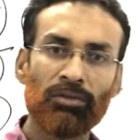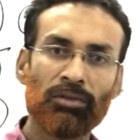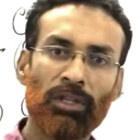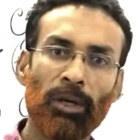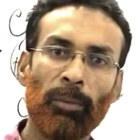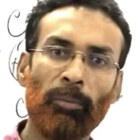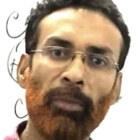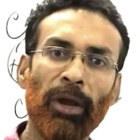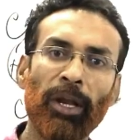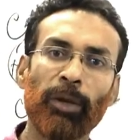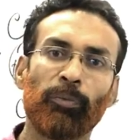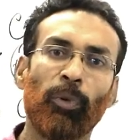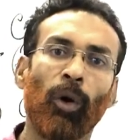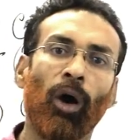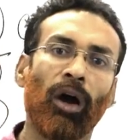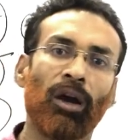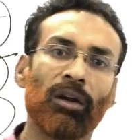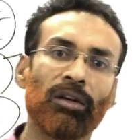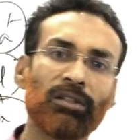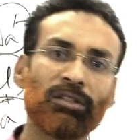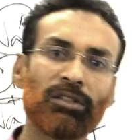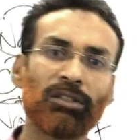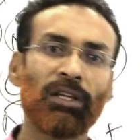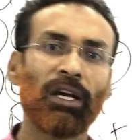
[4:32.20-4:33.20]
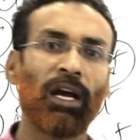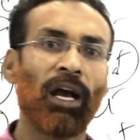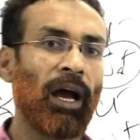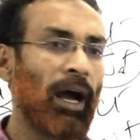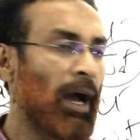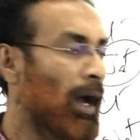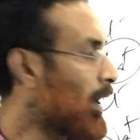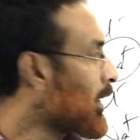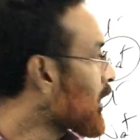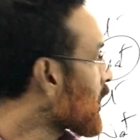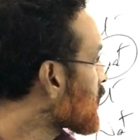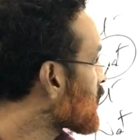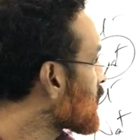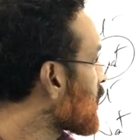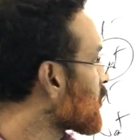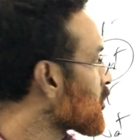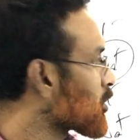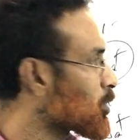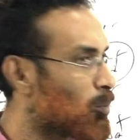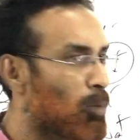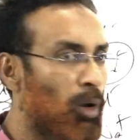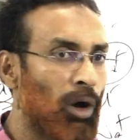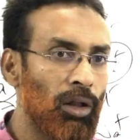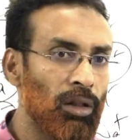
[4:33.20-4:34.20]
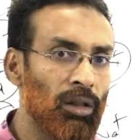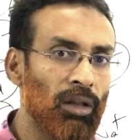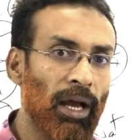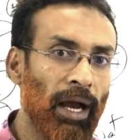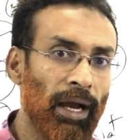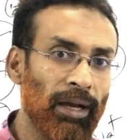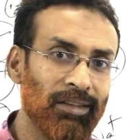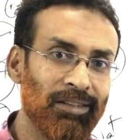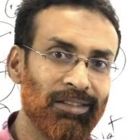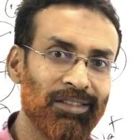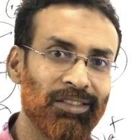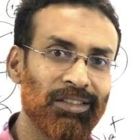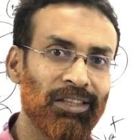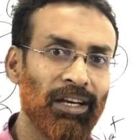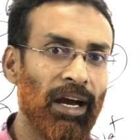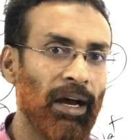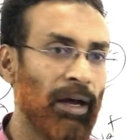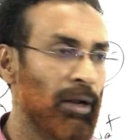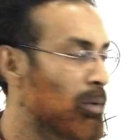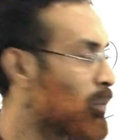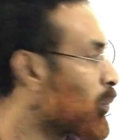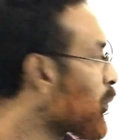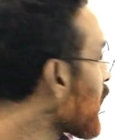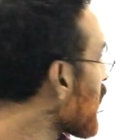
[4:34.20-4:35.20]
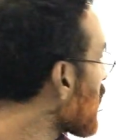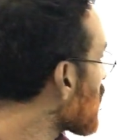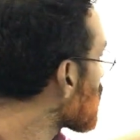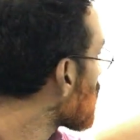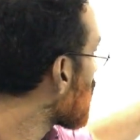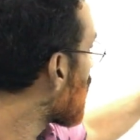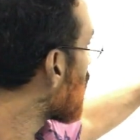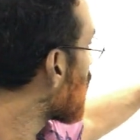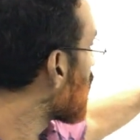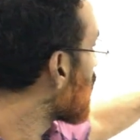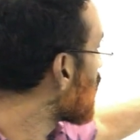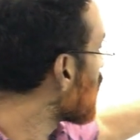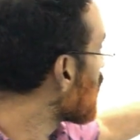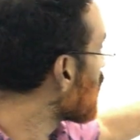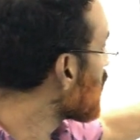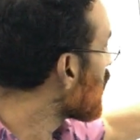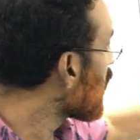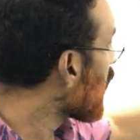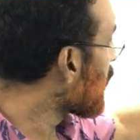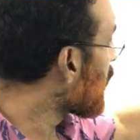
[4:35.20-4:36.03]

the midpoints, I get some small lines, and which are